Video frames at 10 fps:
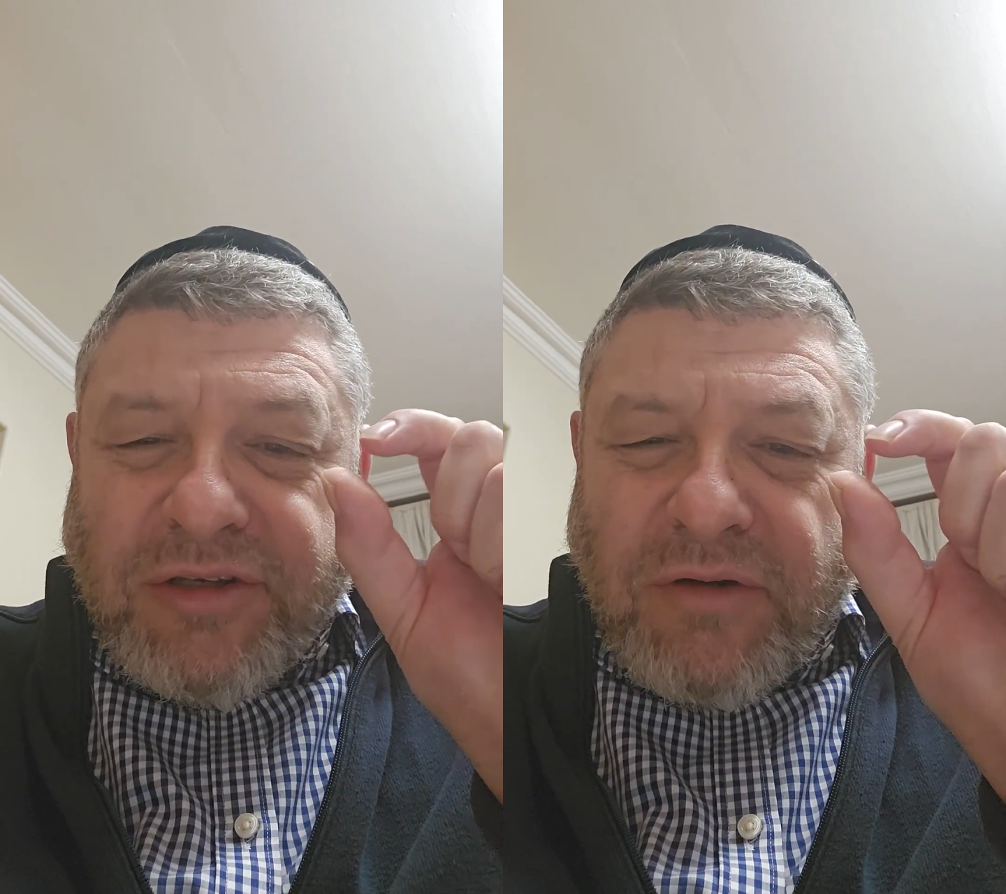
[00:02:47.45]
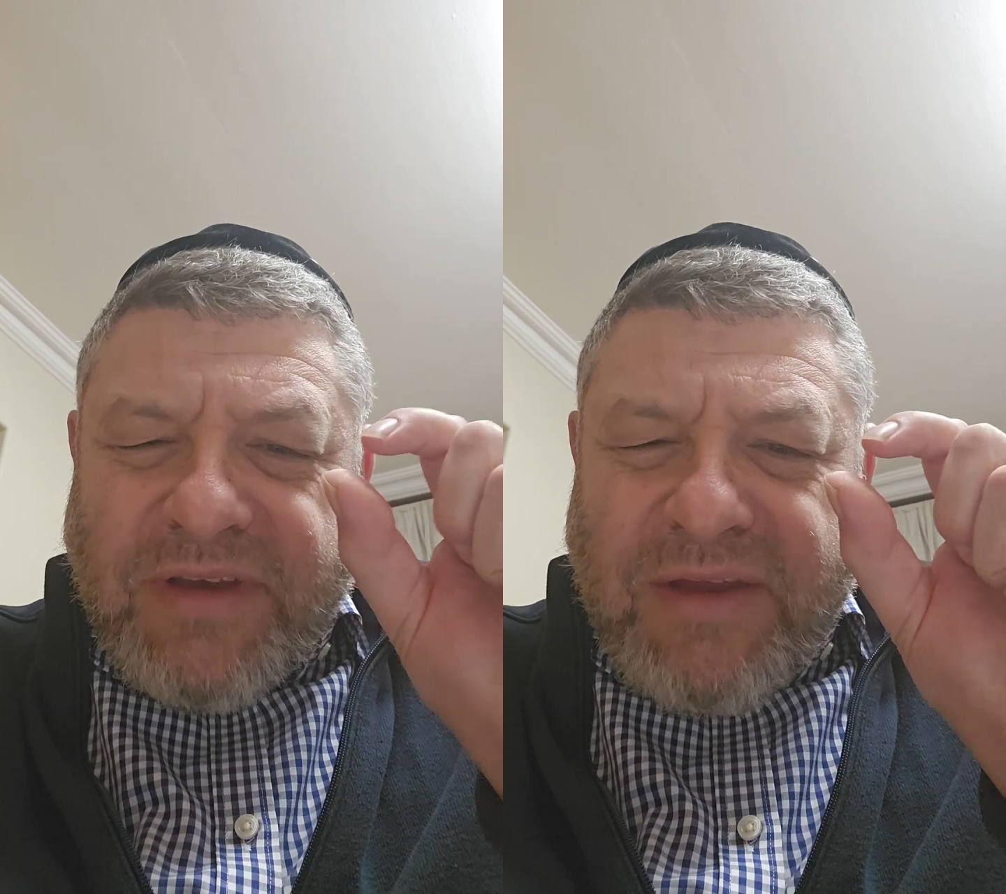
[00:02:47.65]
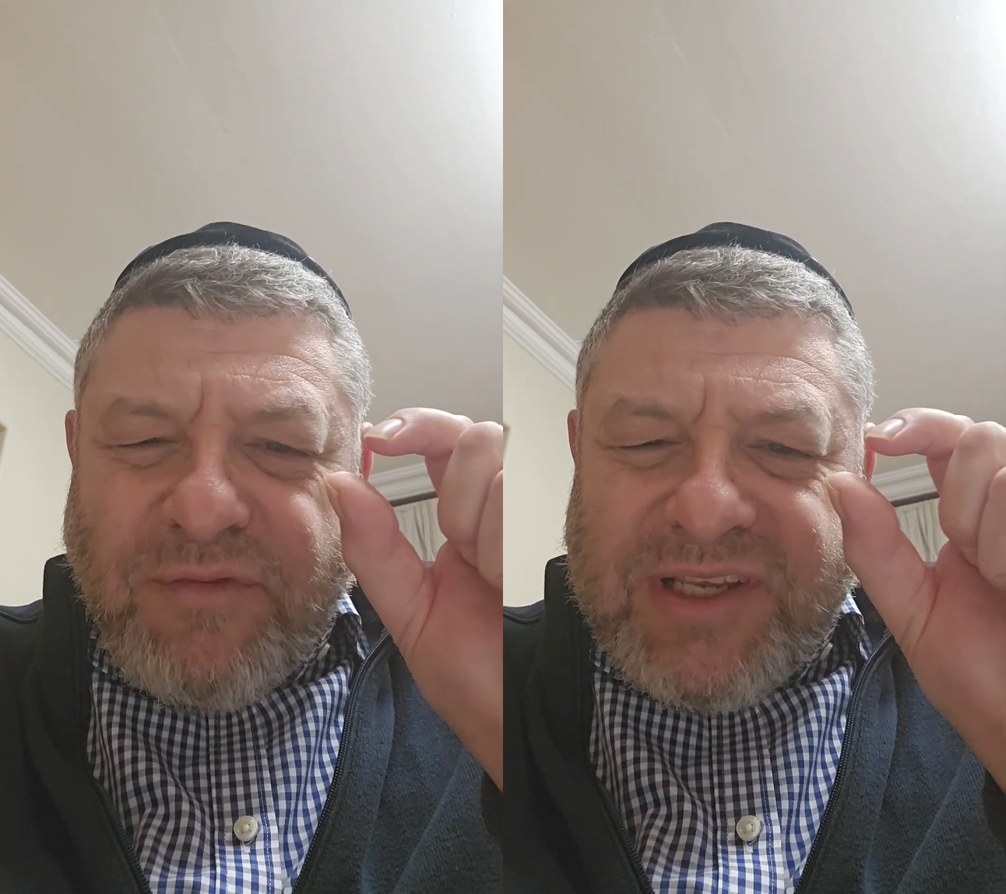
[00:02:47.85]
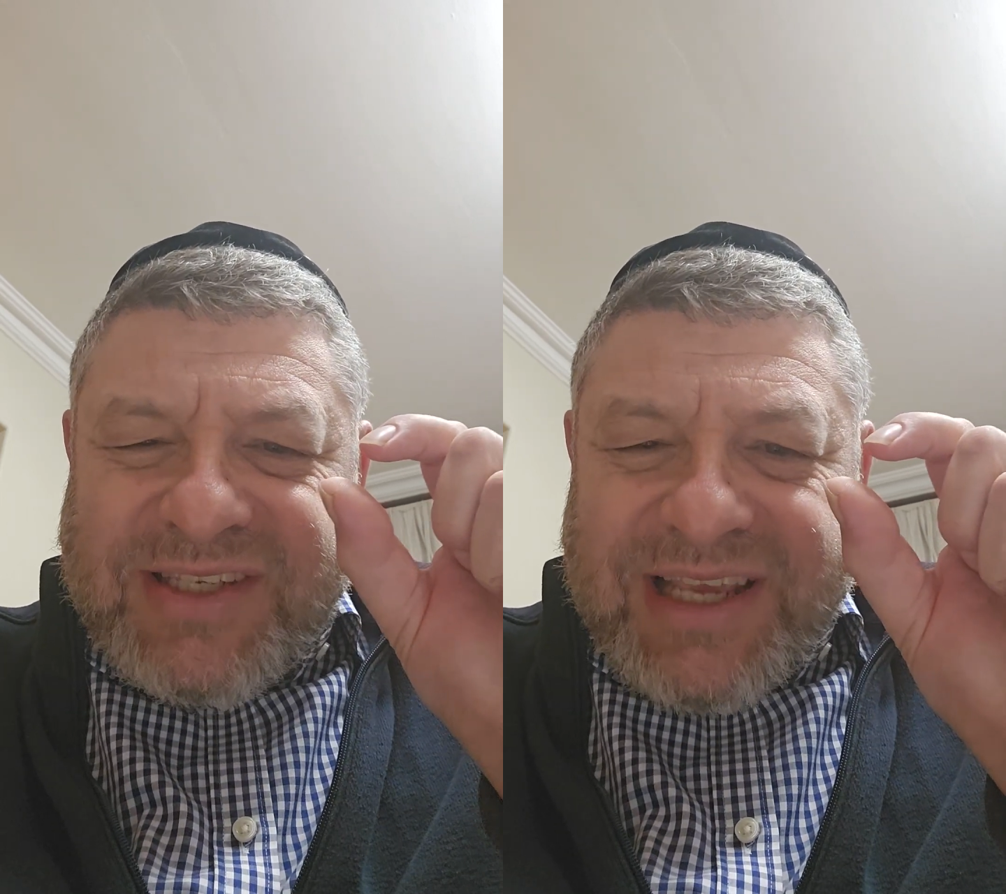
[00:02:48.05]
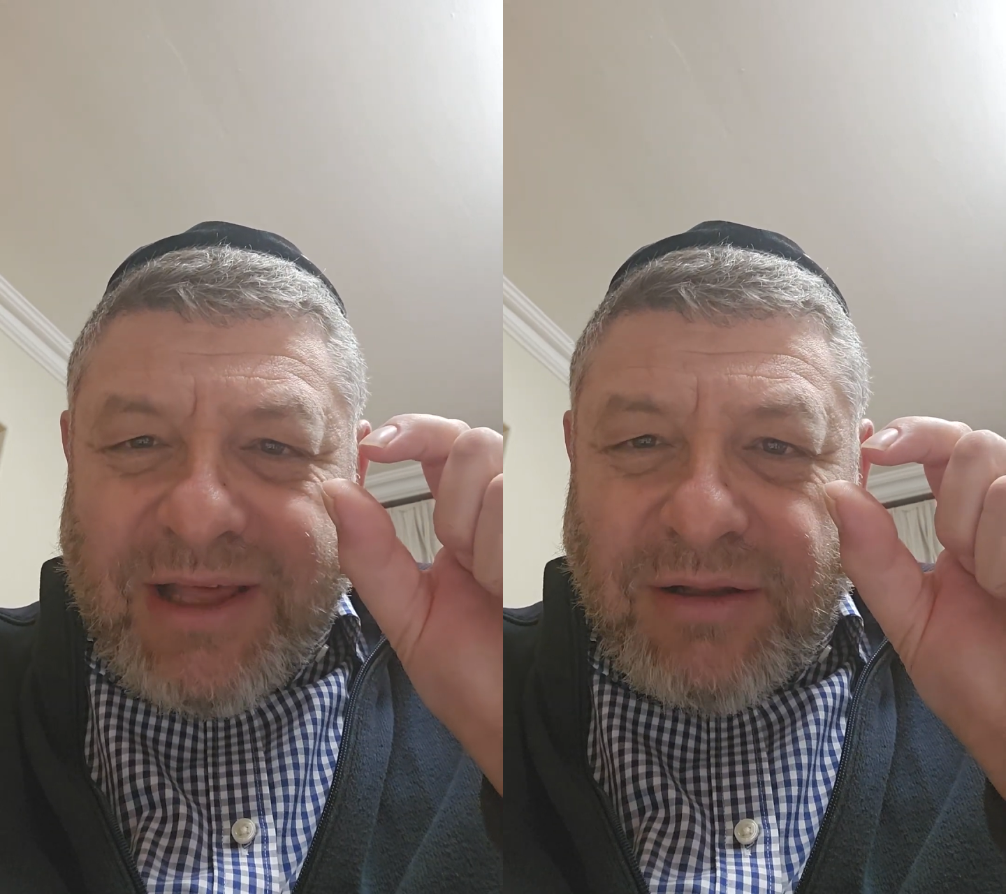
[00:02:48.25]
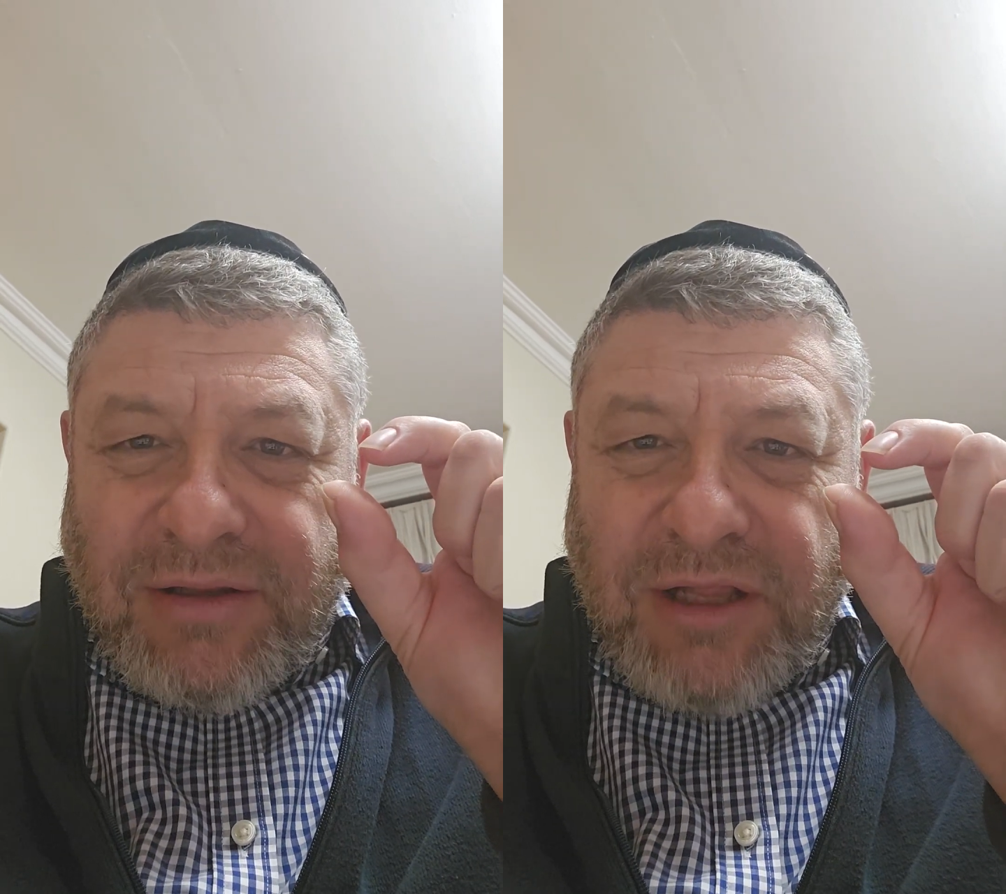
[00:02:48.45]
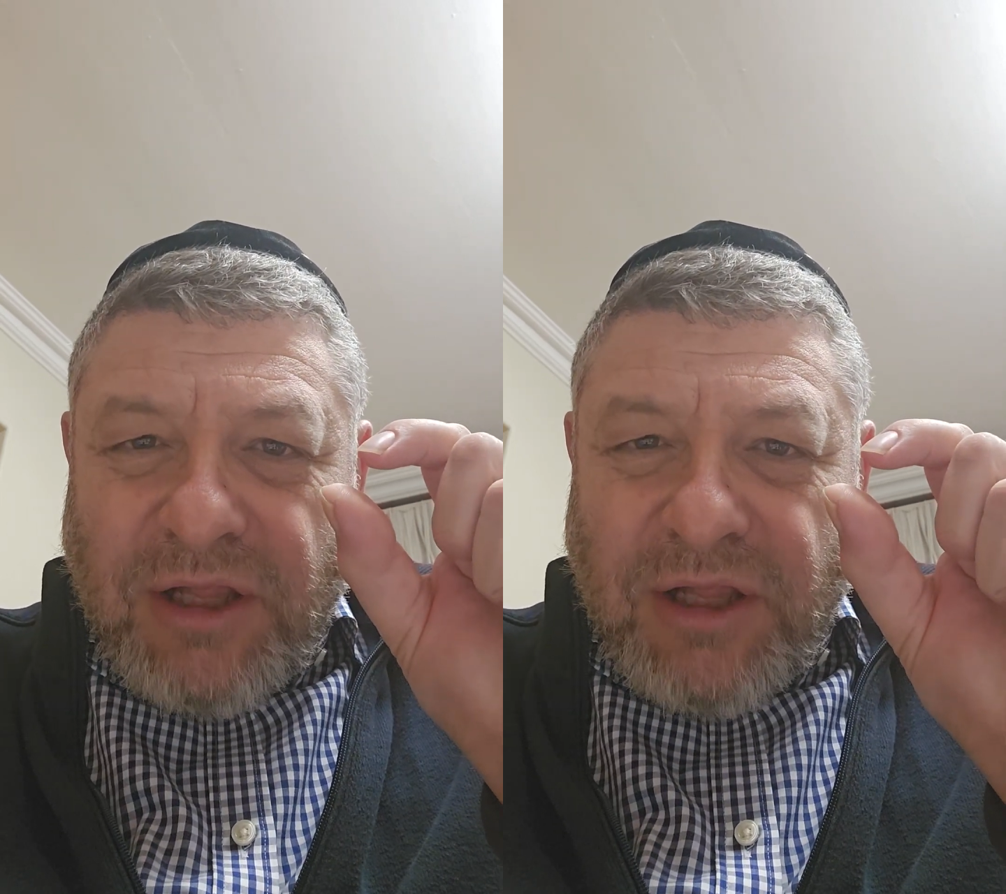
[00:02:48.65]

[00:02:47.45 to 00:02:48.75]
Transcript: of every cell